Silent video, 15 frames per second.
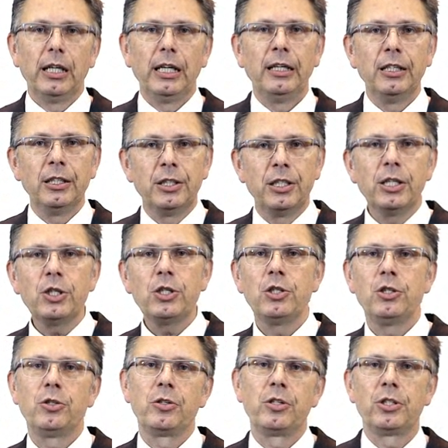in
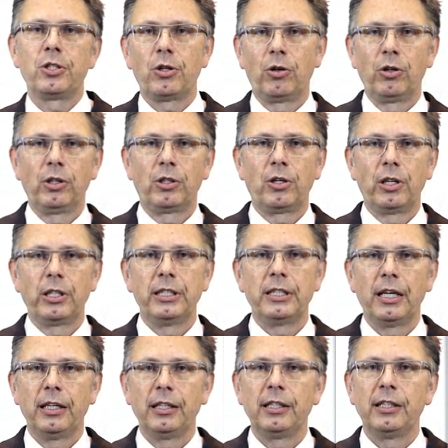addition to the total
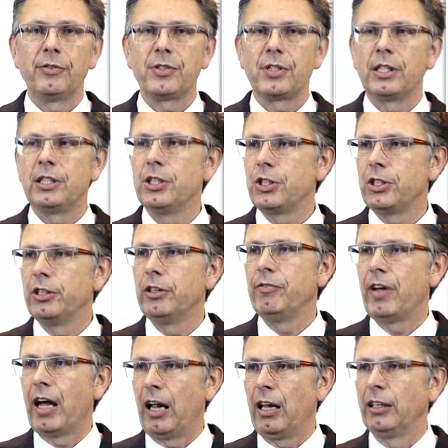content gives additional
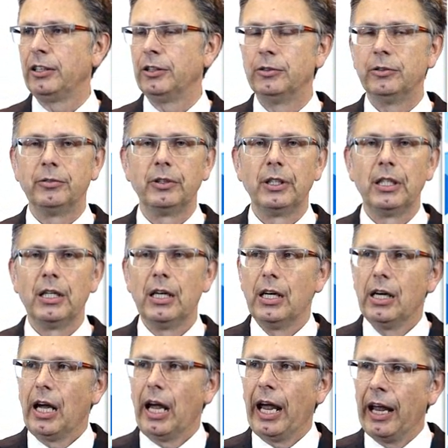value.
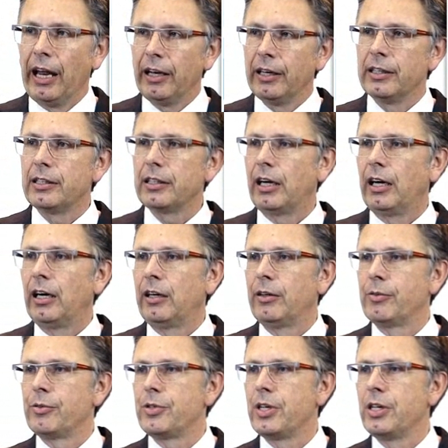And
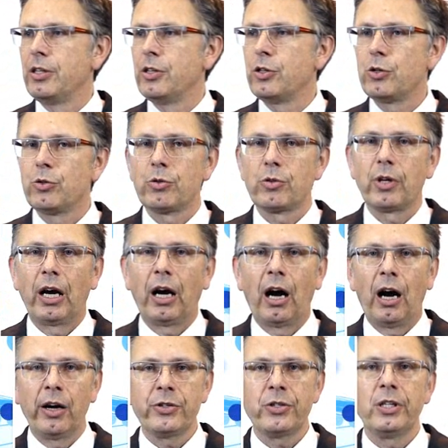since
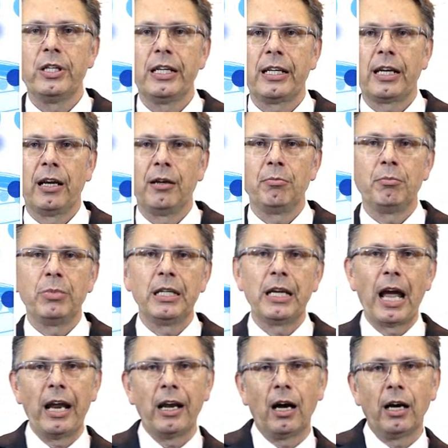arsenic can be
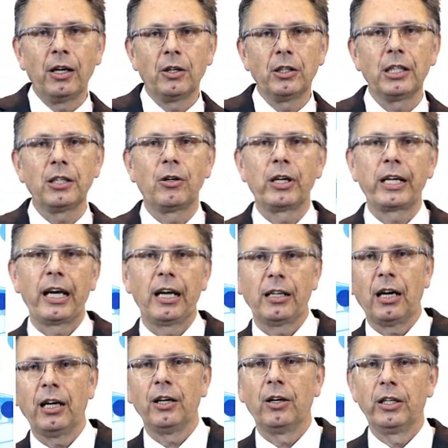anionic or
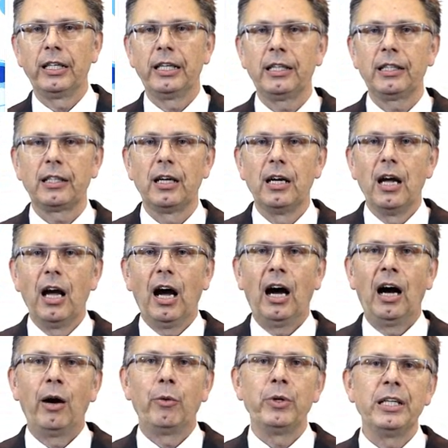cationic,
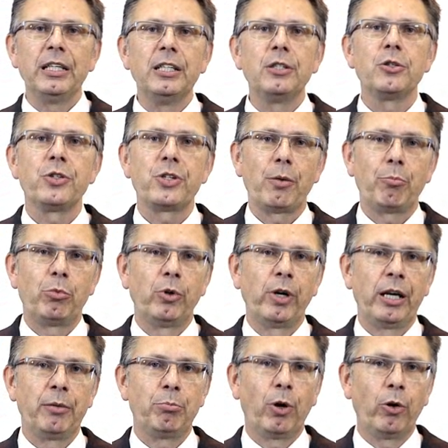we need to
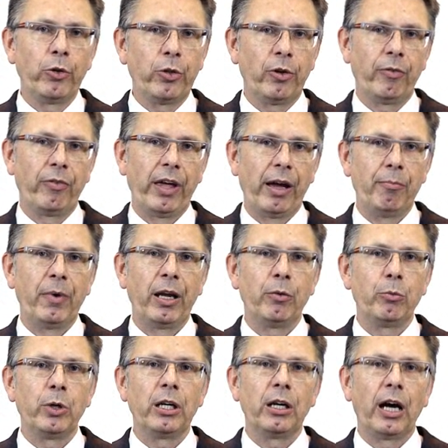separate both of them and
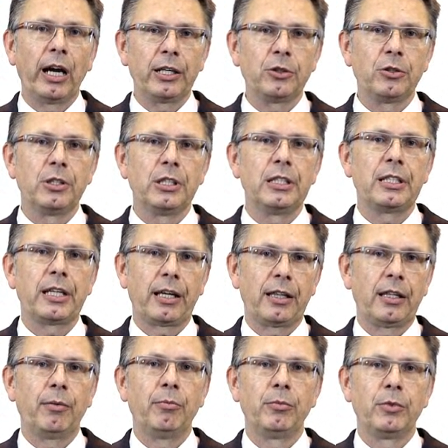would like to detect
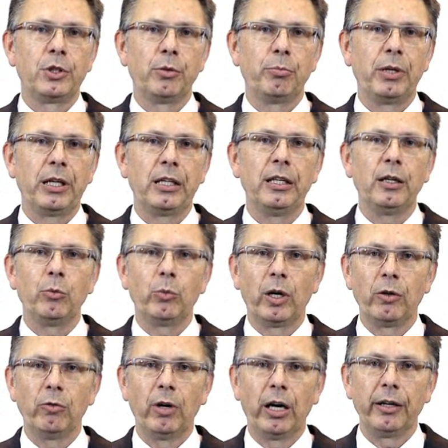them typically in
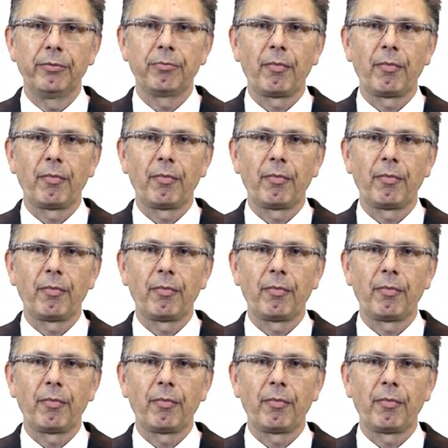one run.